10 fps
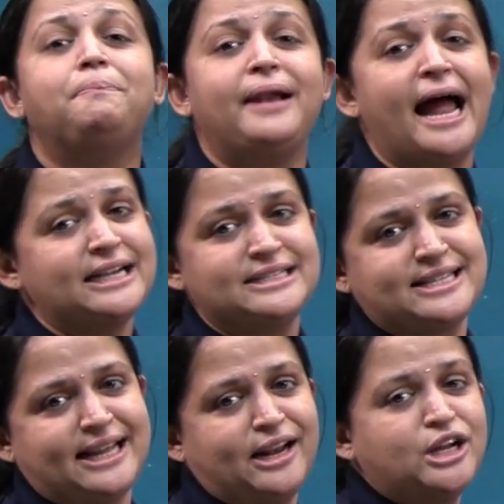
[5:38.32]
plant
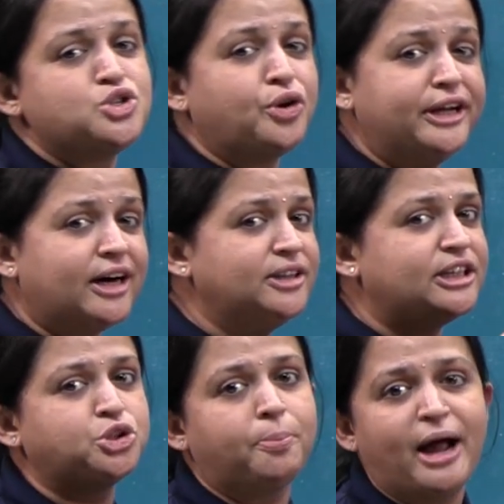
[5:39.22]
cell. So here the
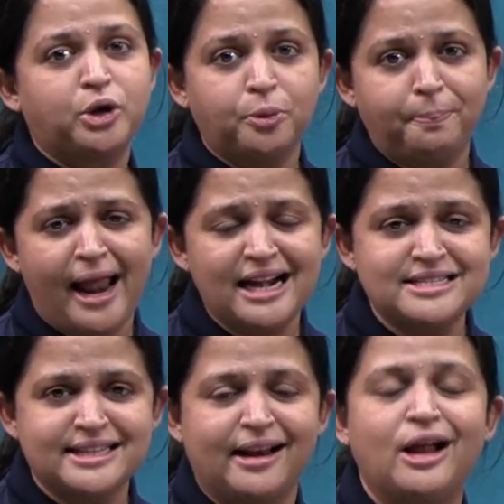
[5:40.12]
tobacco plant
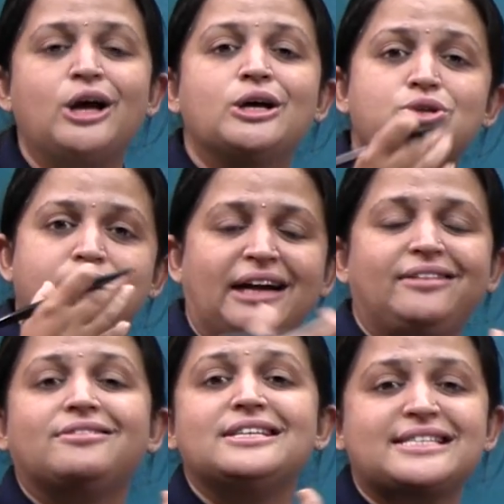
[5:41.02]
cell, so that
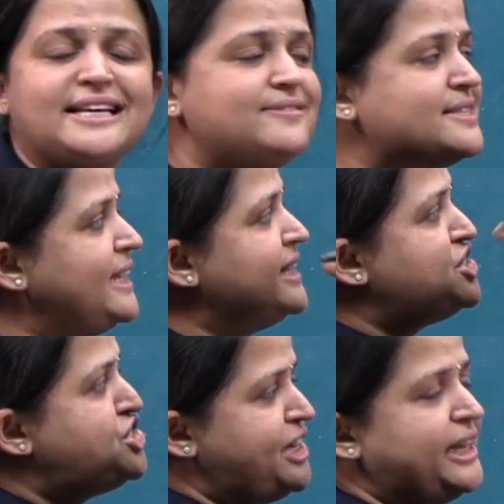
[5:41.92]
receives the
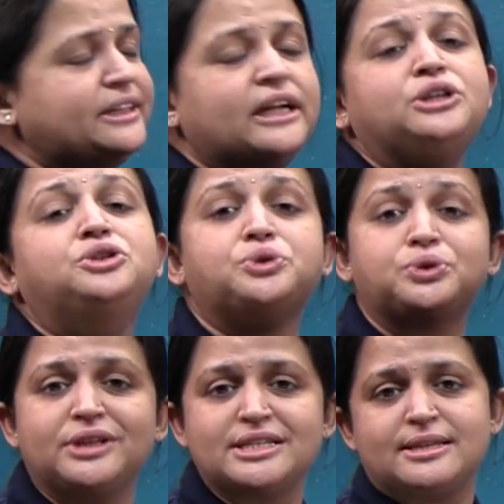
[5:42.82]
gene
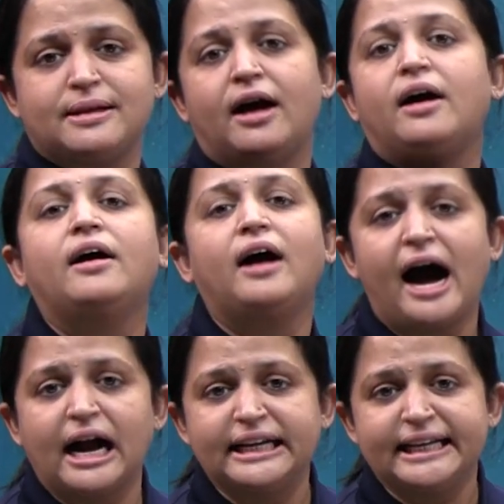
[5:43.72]
through this
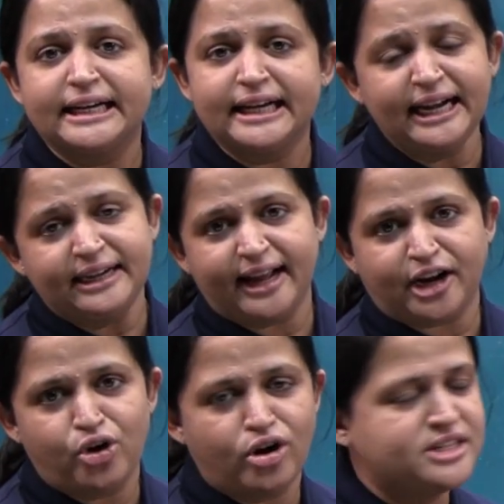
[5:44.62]
rDNA
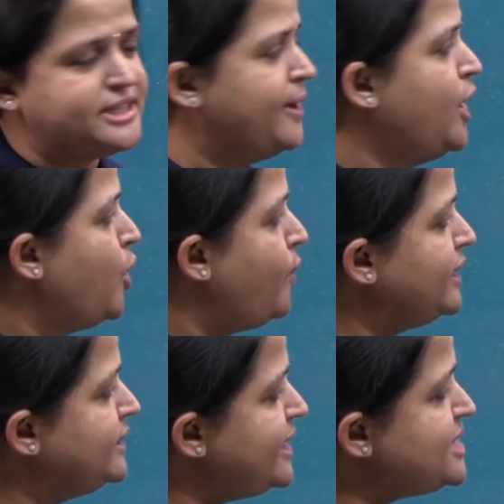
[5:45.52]
technology.
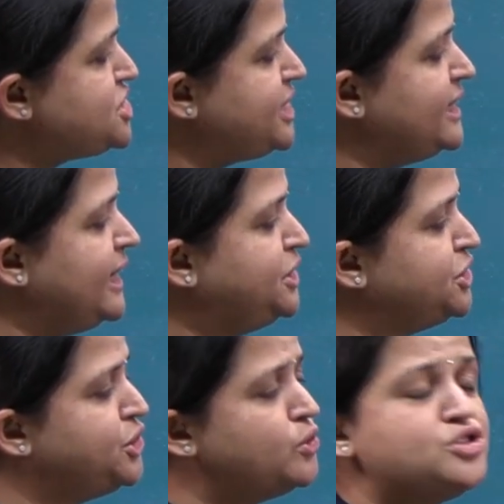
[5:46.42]
When these gene
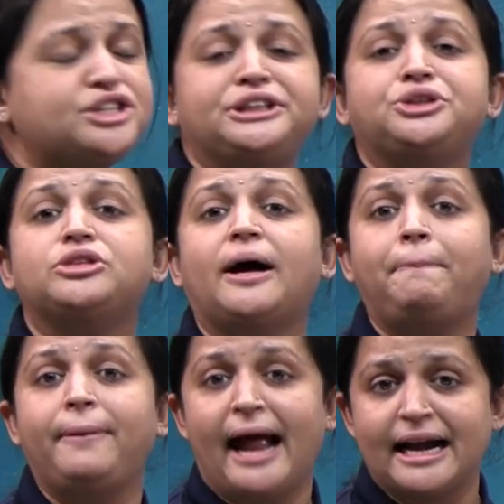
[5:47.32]
introduced into the
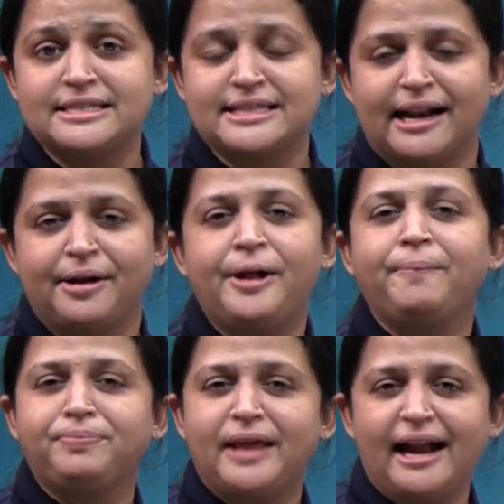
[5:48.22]
plant cell,
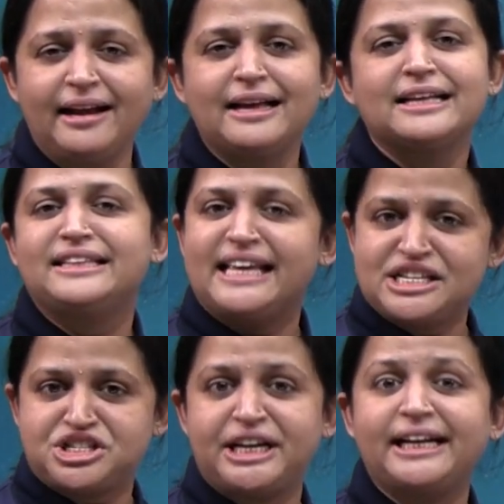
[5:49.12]
then
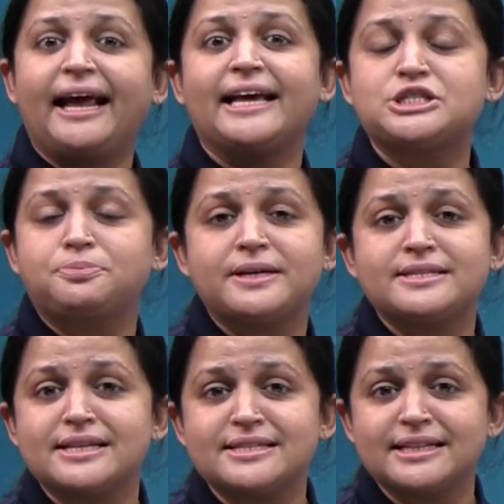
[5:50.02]
these gene
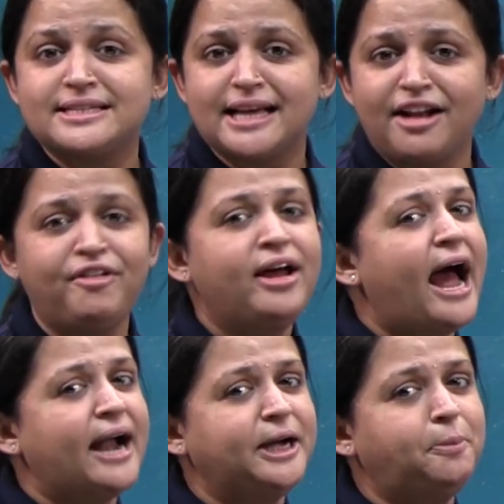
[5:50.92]
expresses itself
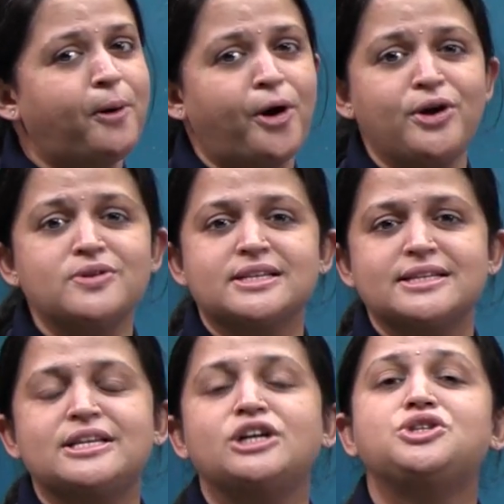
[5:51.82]
and it
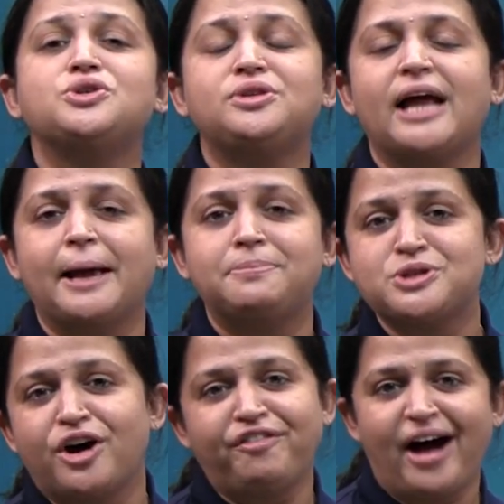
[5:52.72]
produces two types
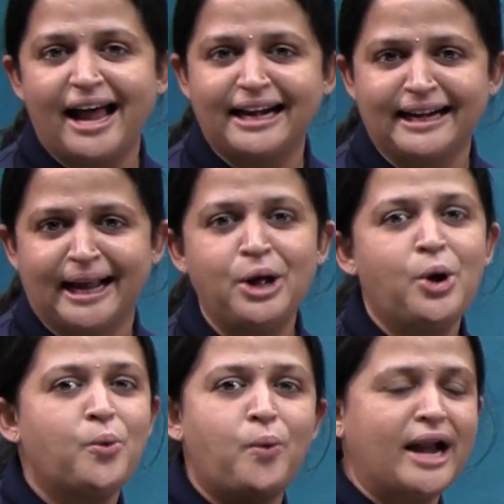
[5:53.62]
of RNA.
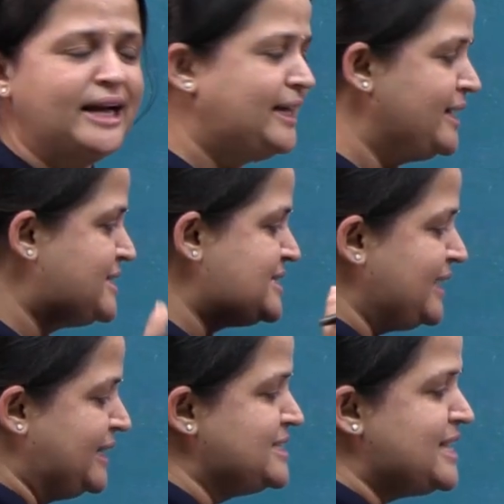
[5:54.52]
One it is
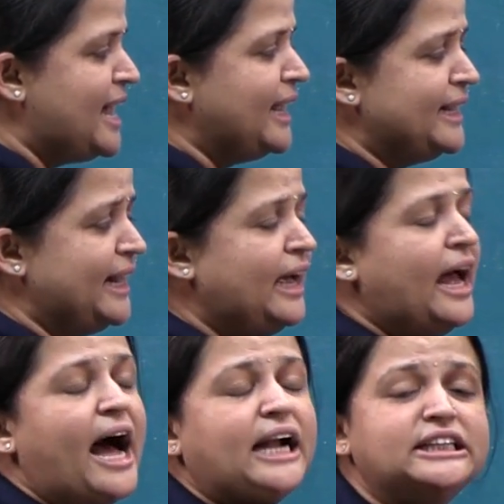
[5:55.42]
sense RNA,
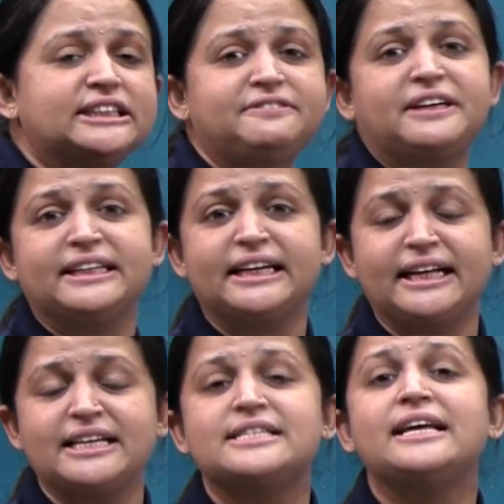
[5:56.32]
another one it
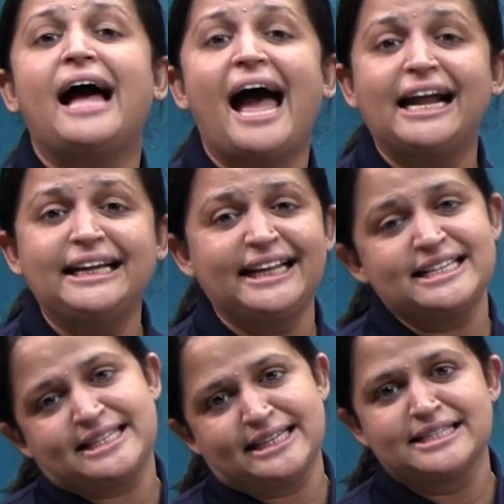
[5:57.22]
is
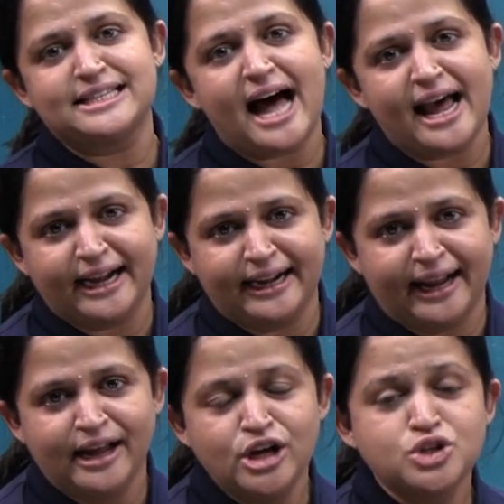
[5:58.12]
antisense
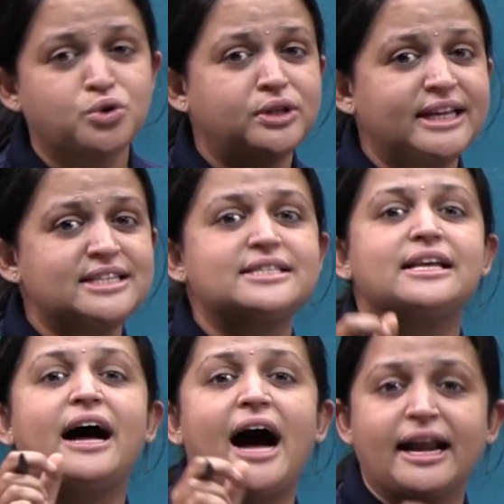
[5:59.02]
RNA. So these
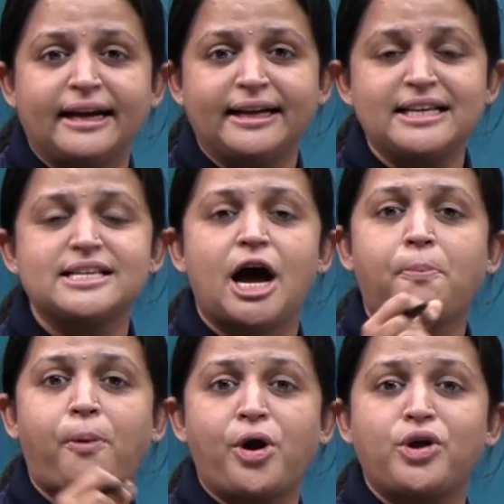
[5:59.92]
RNAs are
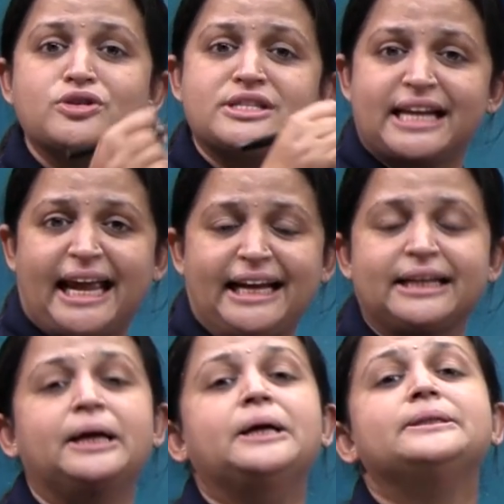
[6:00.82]
produced
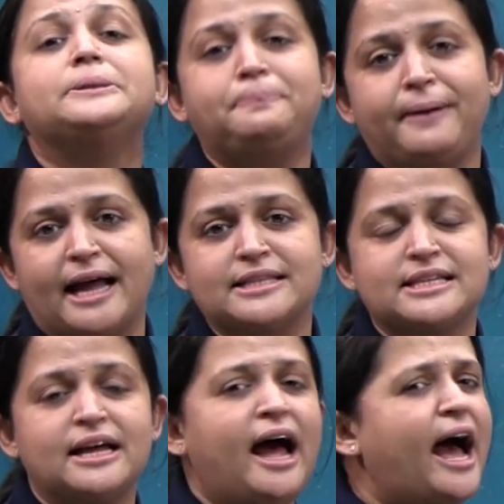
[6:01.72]
in the plants,
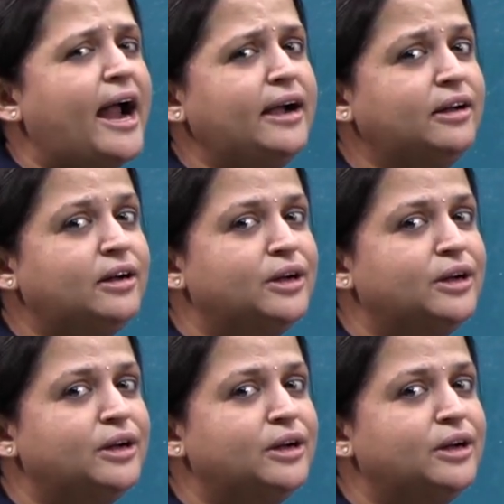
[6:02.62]
and